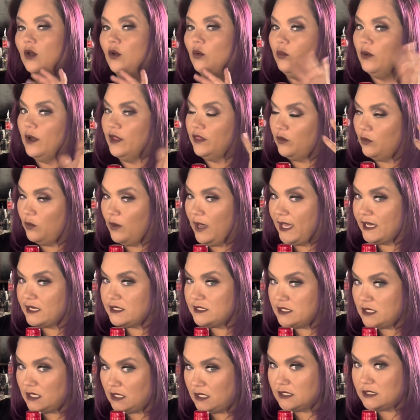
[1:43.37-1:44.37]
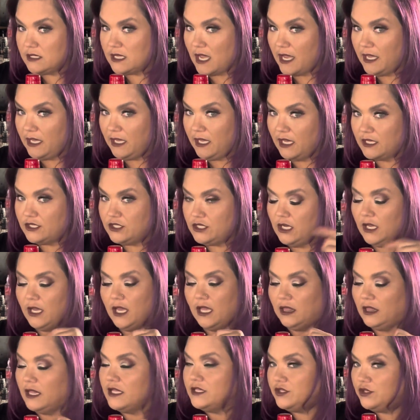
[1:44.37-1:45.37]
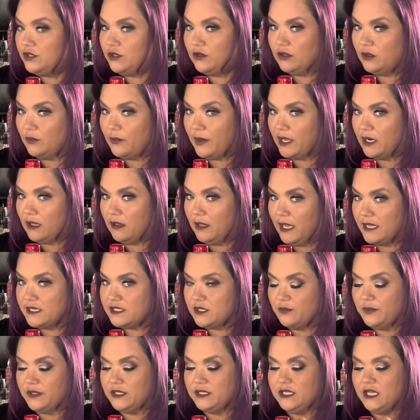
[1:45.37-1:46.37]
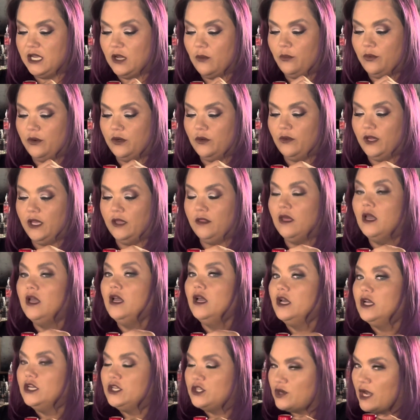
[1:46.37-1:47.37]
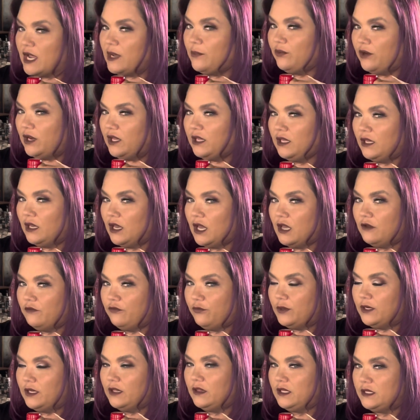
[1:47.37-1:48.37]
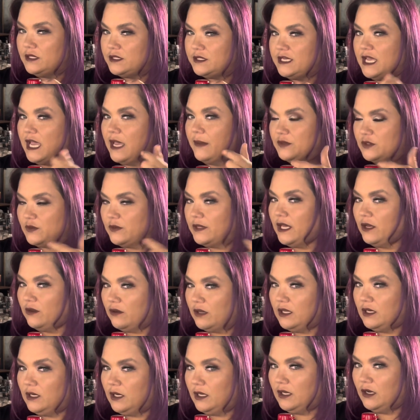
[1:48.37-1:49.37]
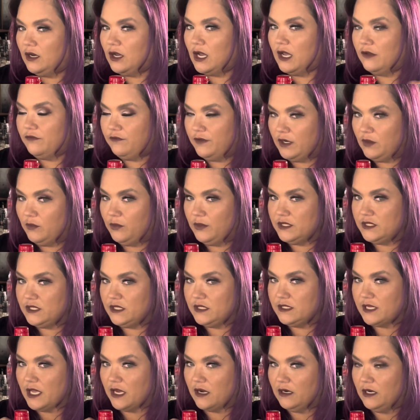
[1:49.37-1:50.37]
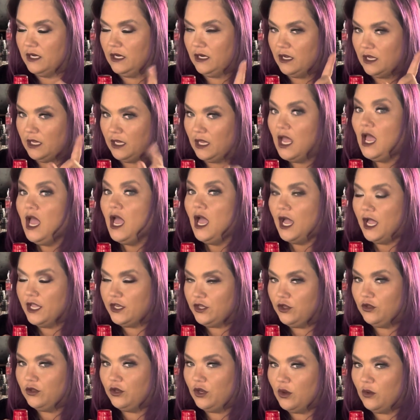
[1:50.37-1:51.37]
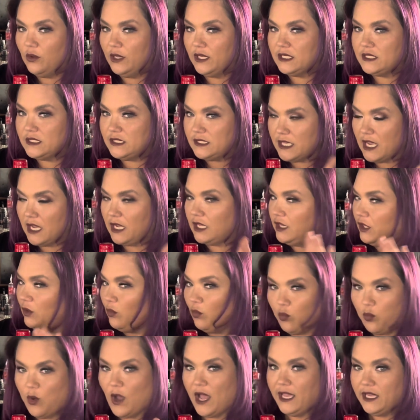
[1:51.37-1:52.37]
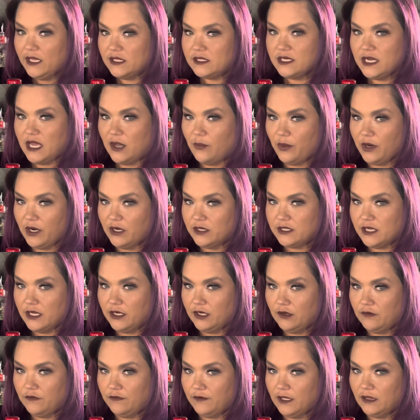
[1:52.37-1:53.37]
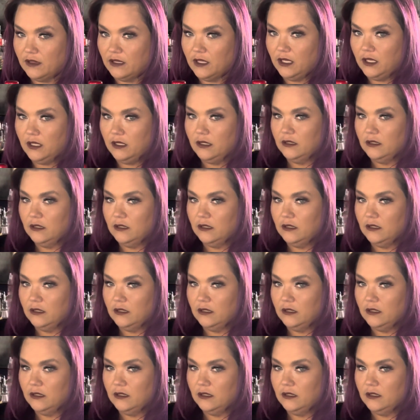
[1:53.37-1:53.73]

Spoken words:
While the wax is eye-catching and lets you know the bottle hasn't been tampered with, try breaking off one of these tabs without getting it off in a busy Saturday night, and you'll know exactly why it's not bartender-friendly.